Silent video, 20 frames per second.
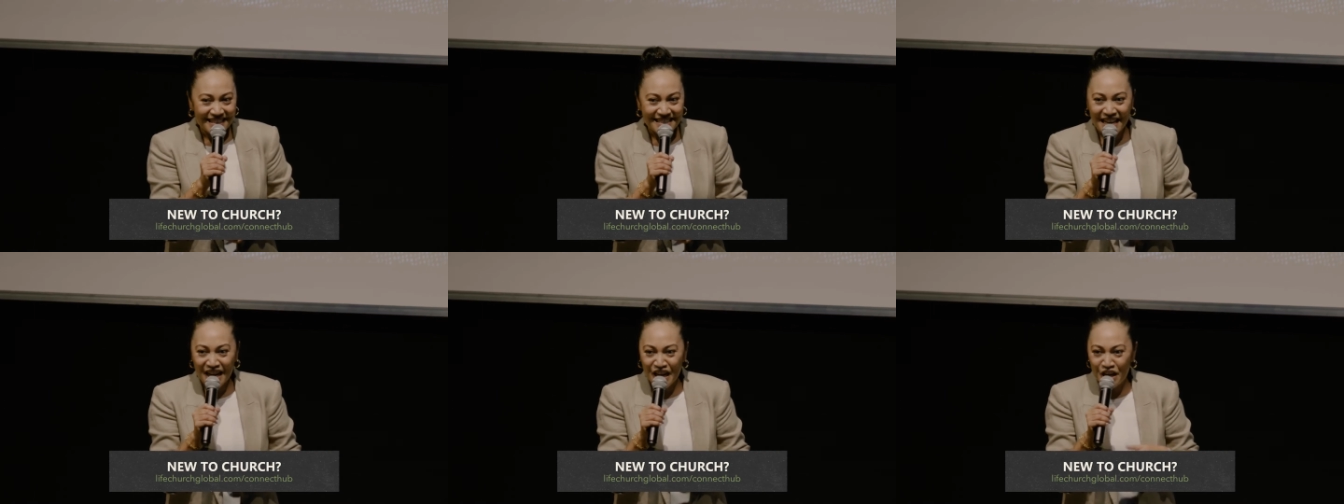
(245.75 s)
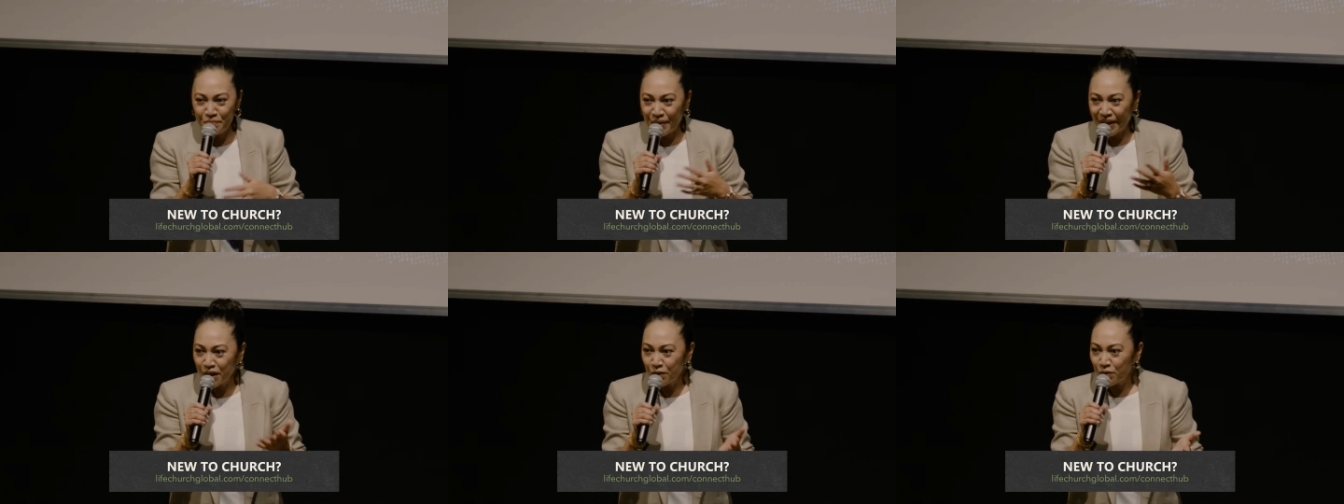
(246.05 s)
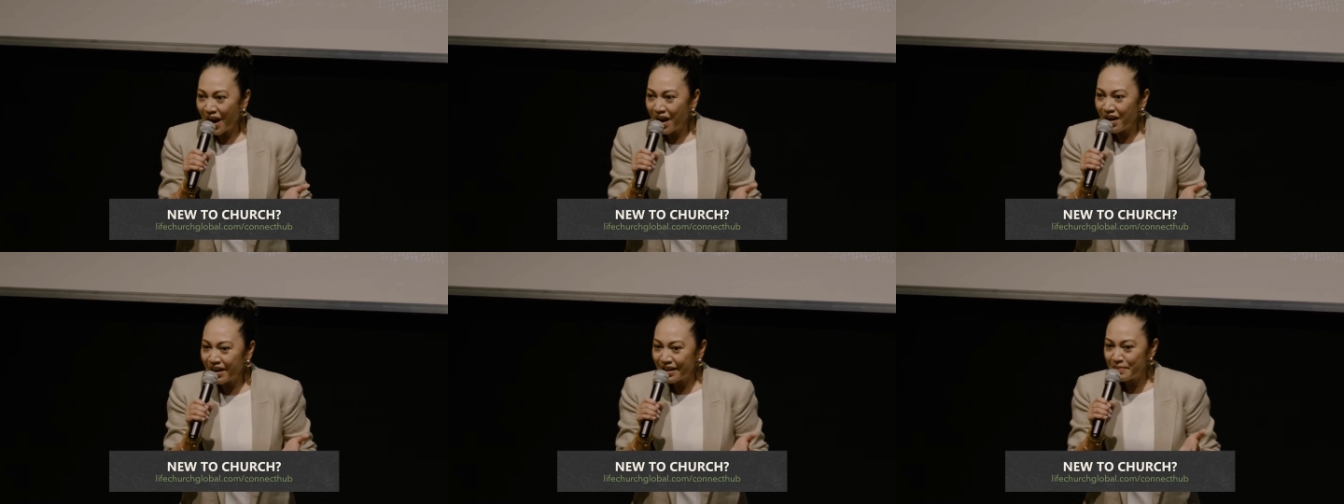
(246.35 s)
Say a big
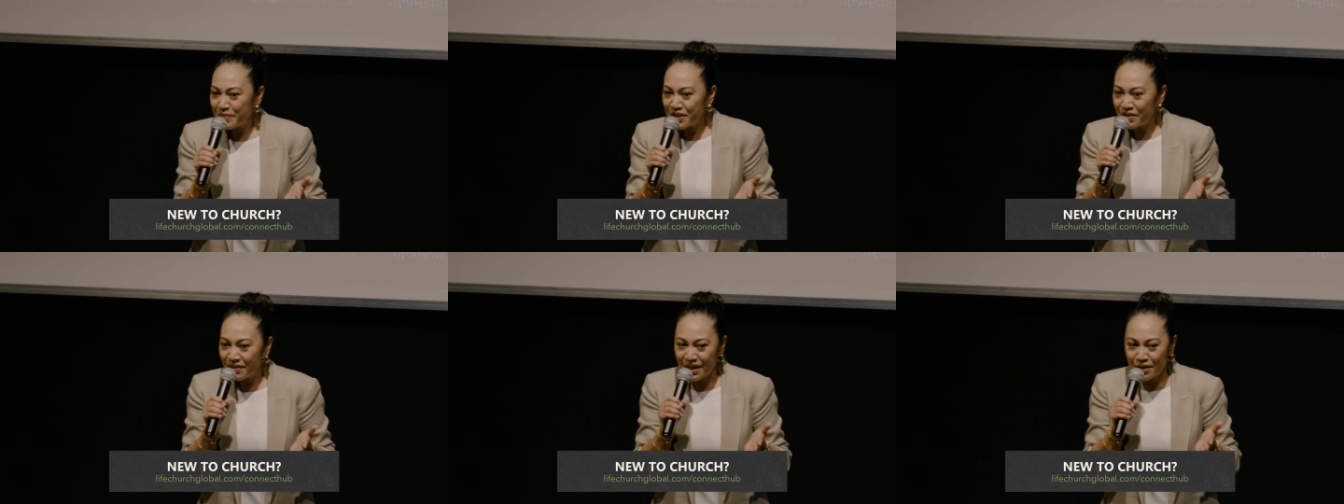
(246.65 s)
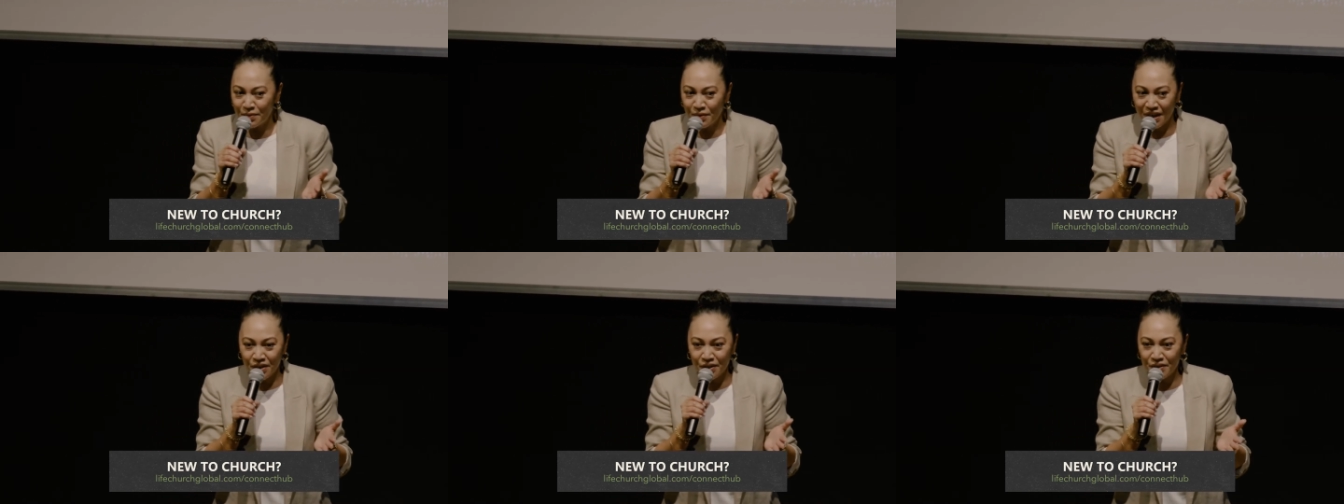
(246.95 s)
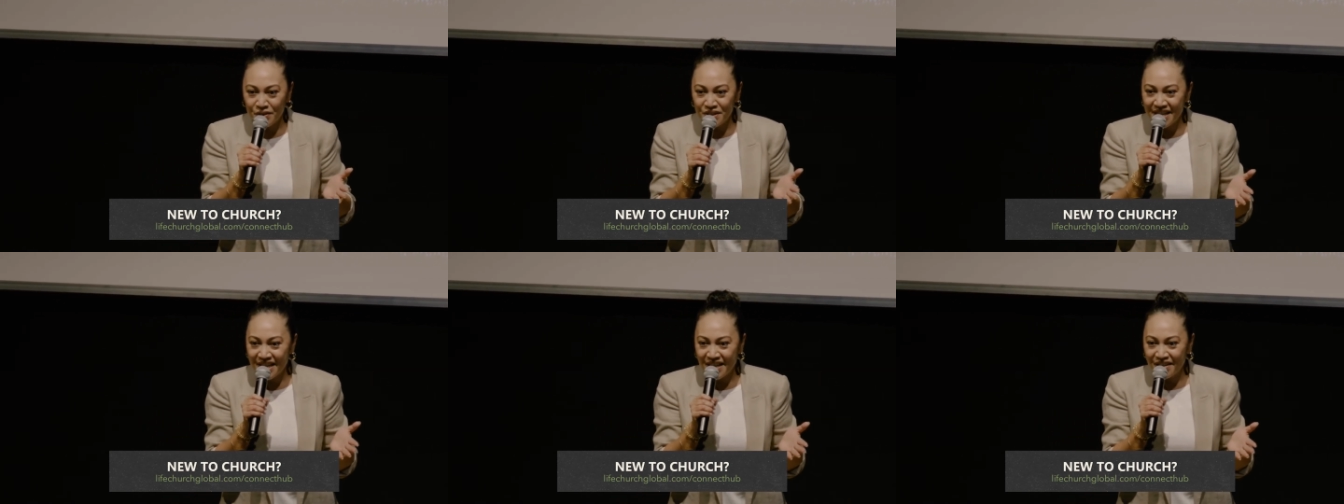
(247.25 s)
welcome to anyone
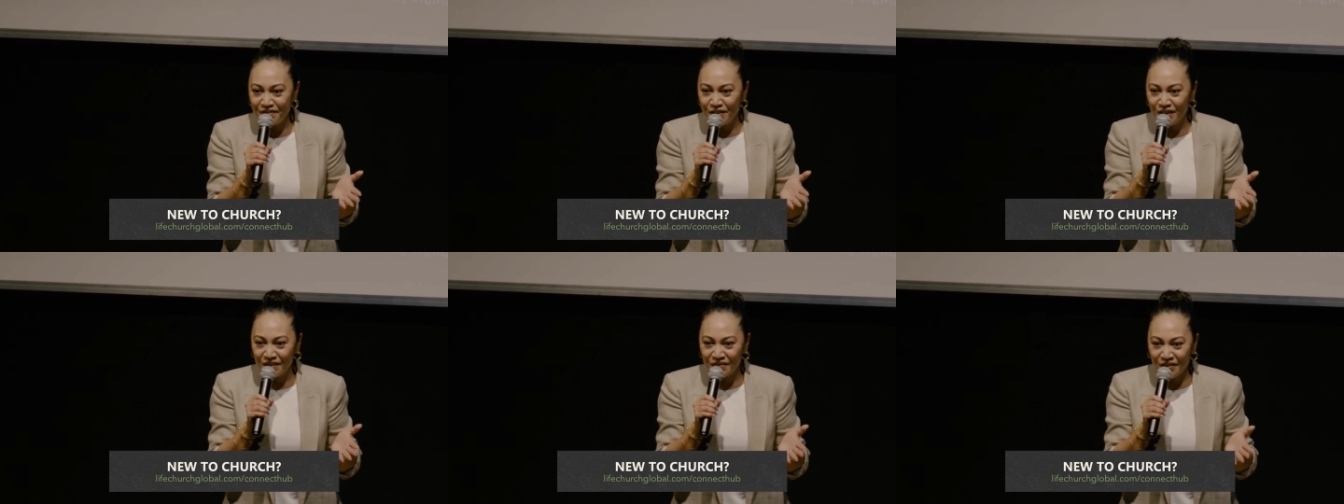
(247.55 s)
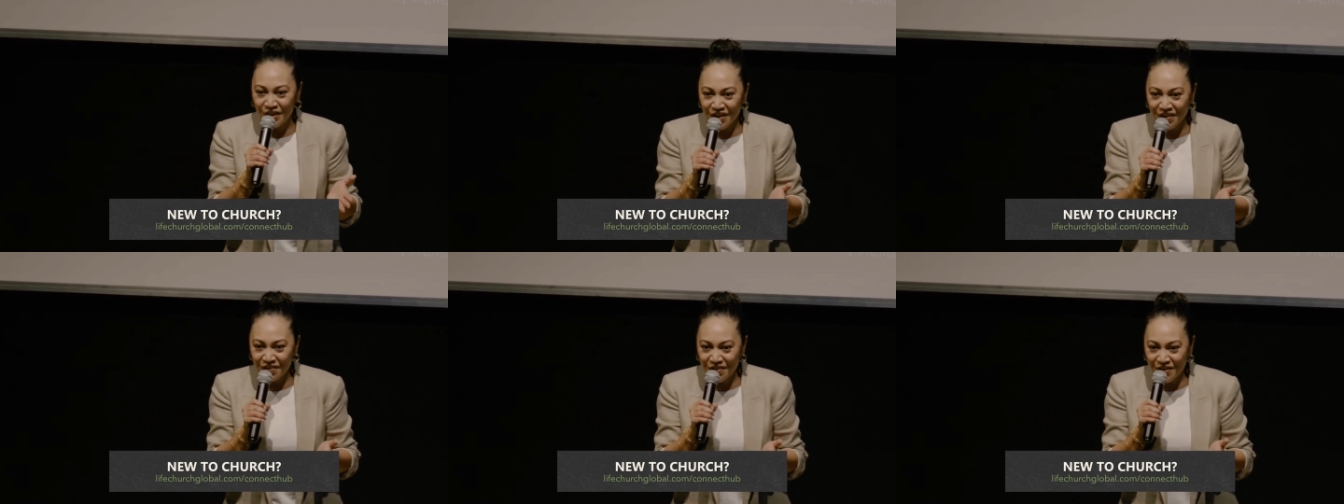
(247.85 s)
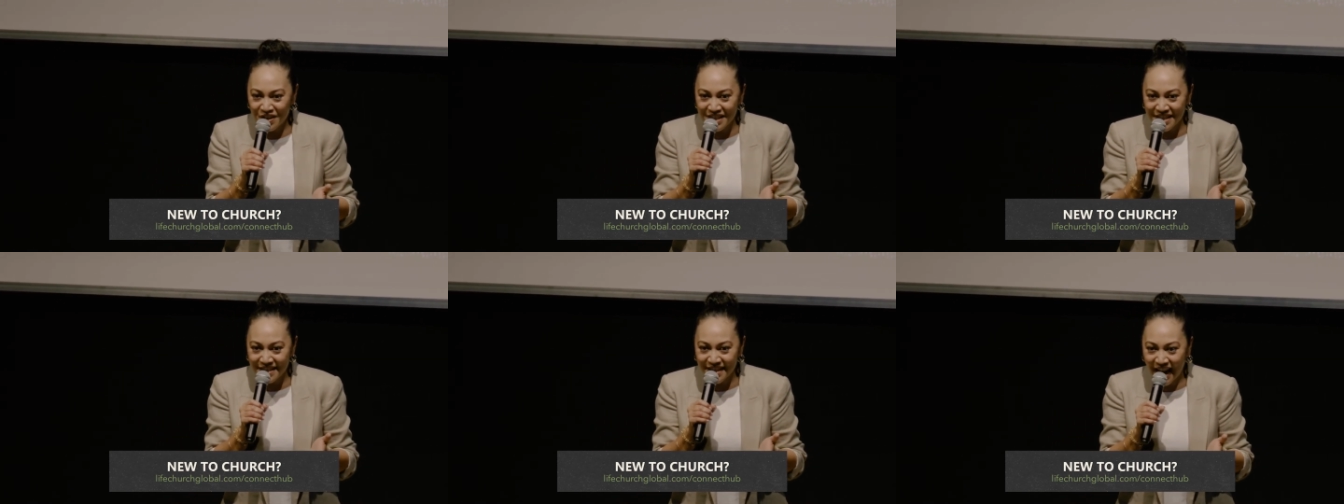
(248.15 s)
who's here for the very
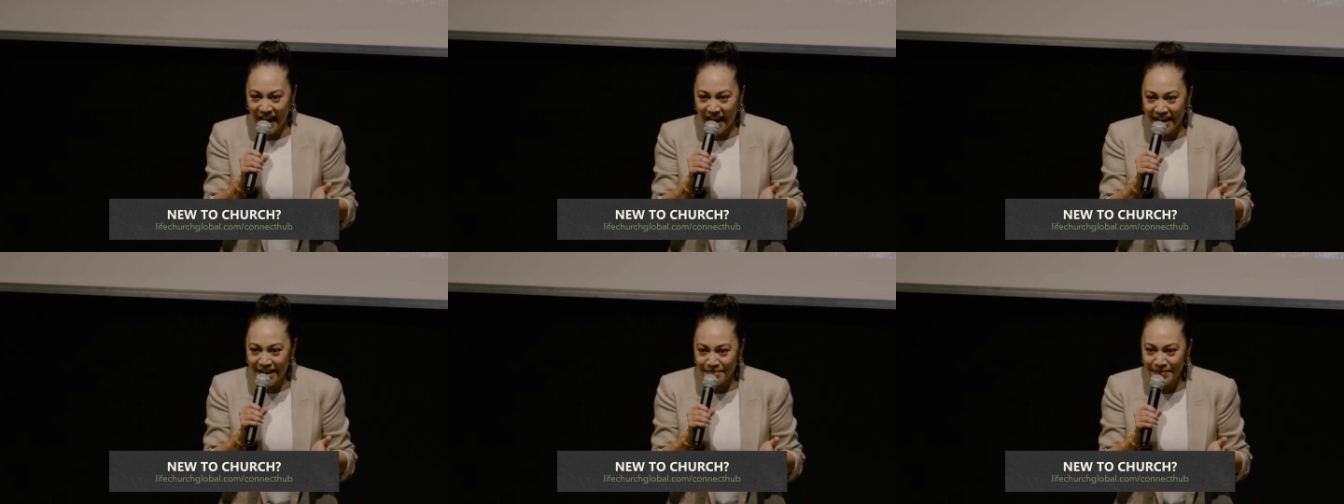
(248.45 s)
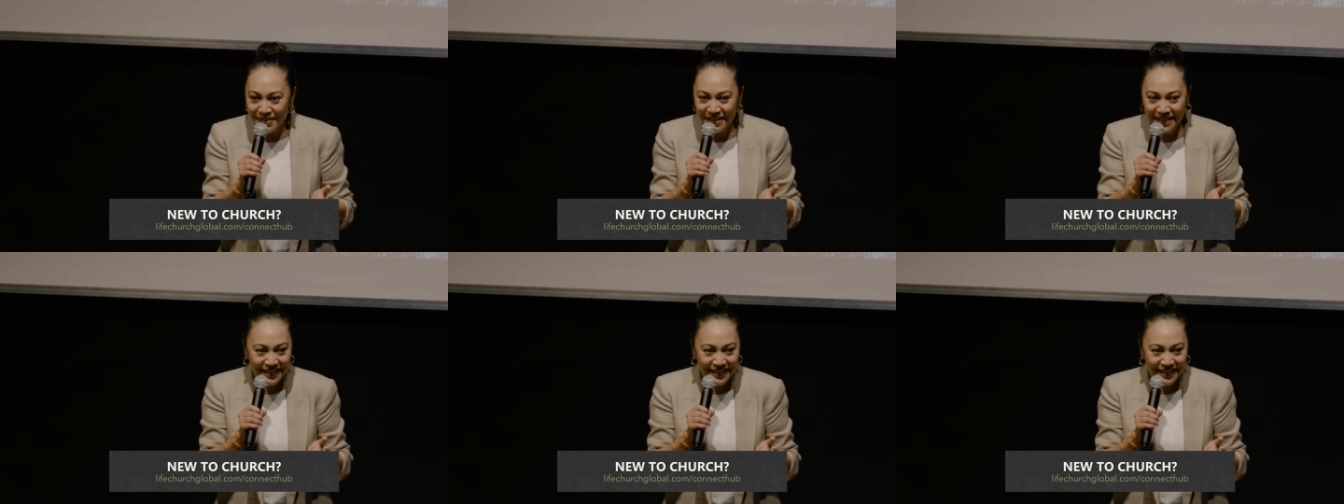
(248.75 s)
first time.